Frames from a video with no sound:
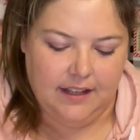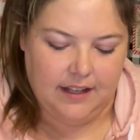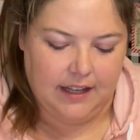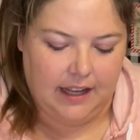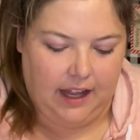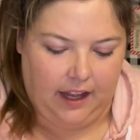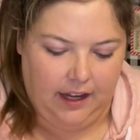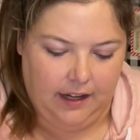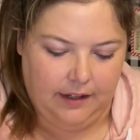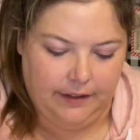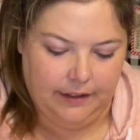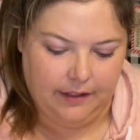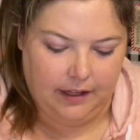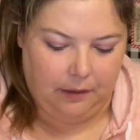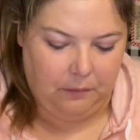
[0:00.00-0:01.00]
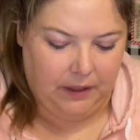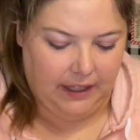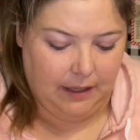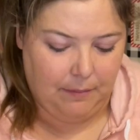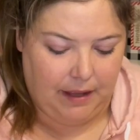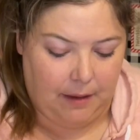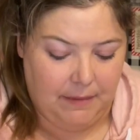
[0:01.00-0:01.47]
I, I want to
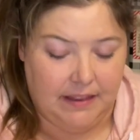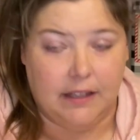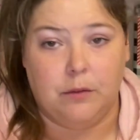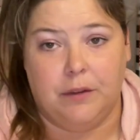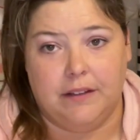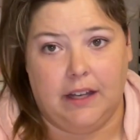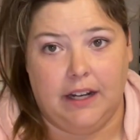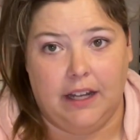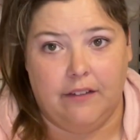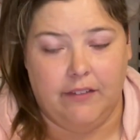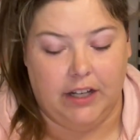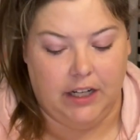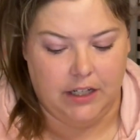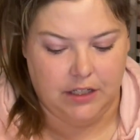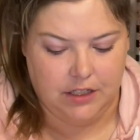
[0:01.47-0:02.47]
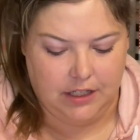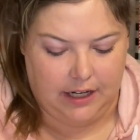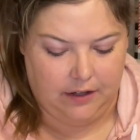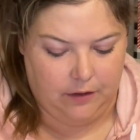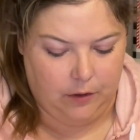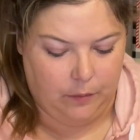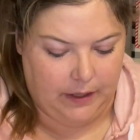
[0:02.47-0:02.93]
get, I mean, this one's going to get finished. I
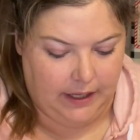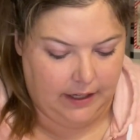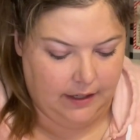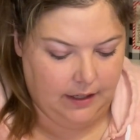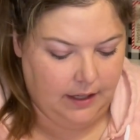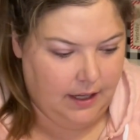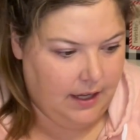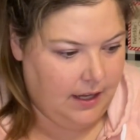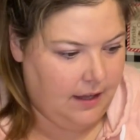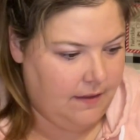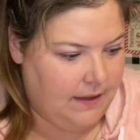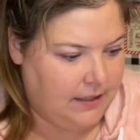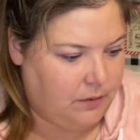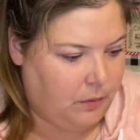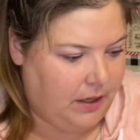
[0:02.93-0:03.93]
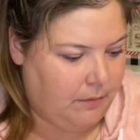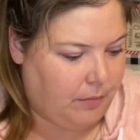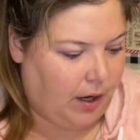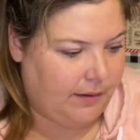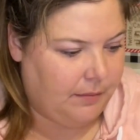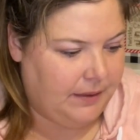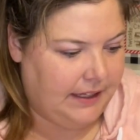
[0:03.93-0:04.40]
don't know when. This one
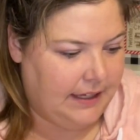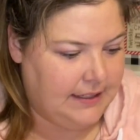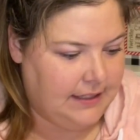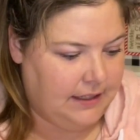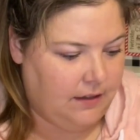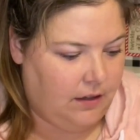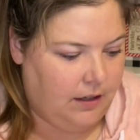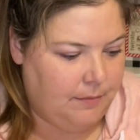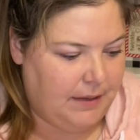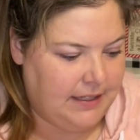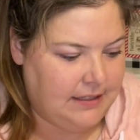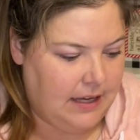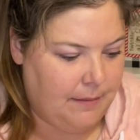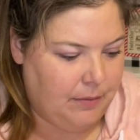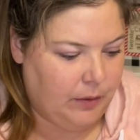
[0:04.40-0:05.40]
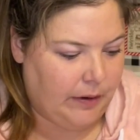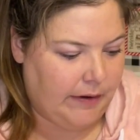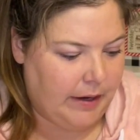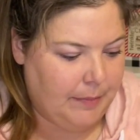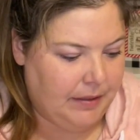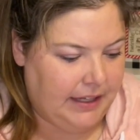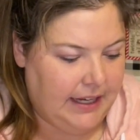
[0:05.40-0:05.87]
probably isn't on my samplery
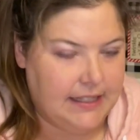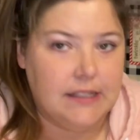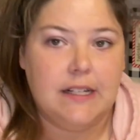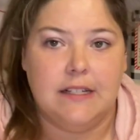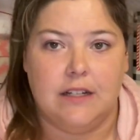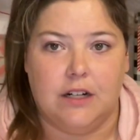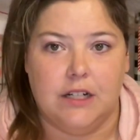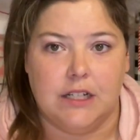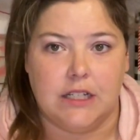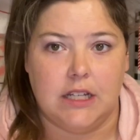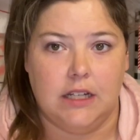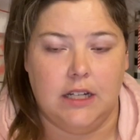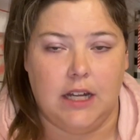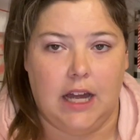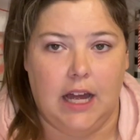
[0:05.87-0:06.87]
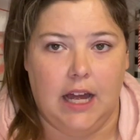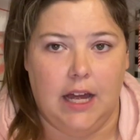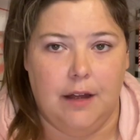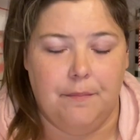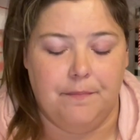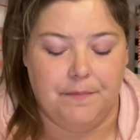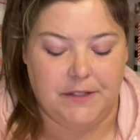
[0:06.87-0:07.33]
plans because there's
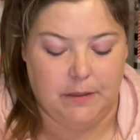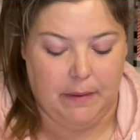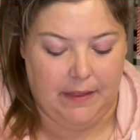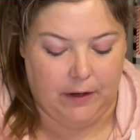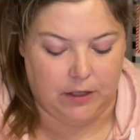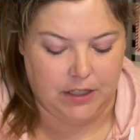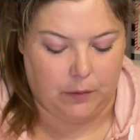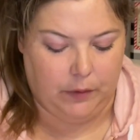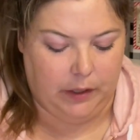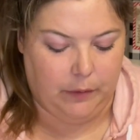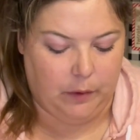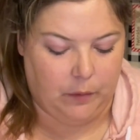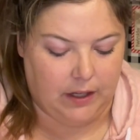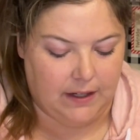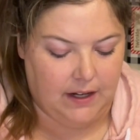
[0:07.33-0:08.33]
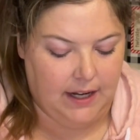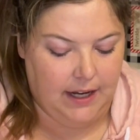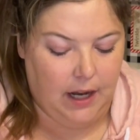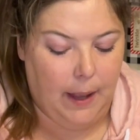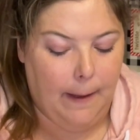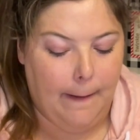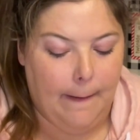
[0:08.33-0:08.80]
um, some others I really want to work
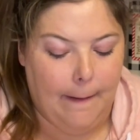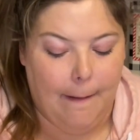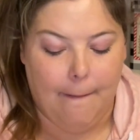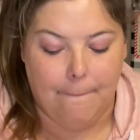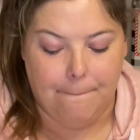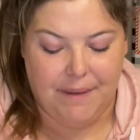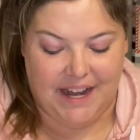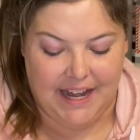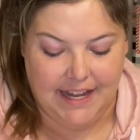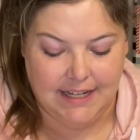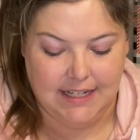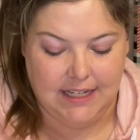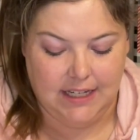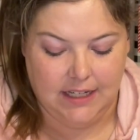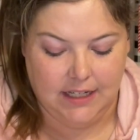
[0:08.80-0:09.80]
on. But